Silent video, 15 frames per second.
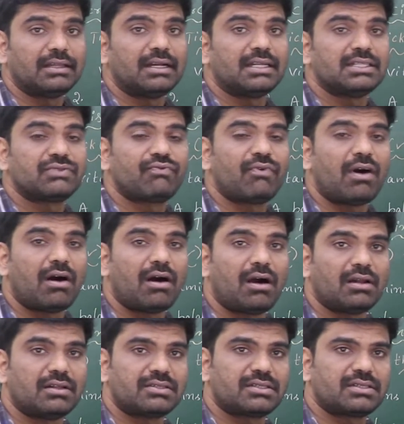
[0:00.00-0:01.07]
That is
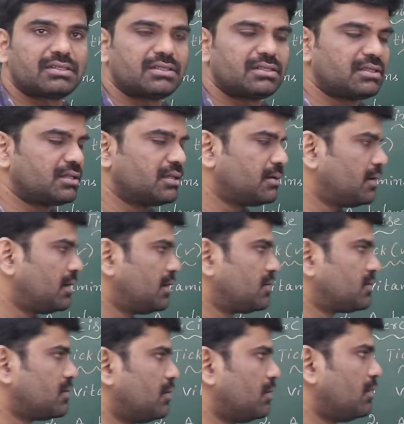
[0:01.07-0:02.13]
false.
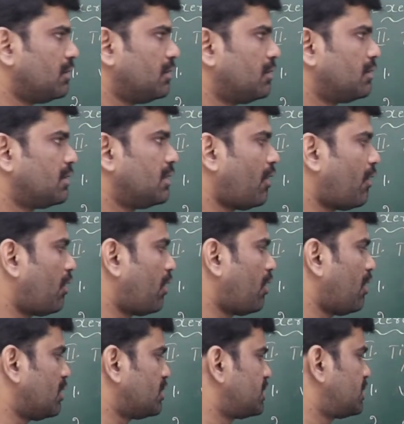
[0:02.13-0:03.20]
So
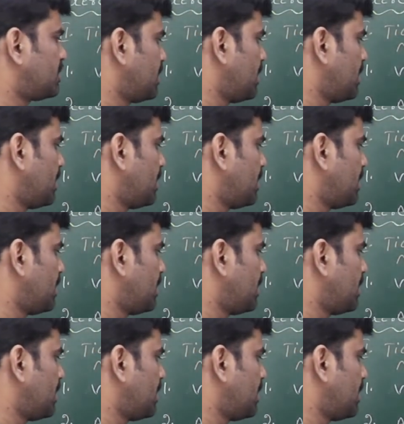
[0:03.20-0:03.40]
cross.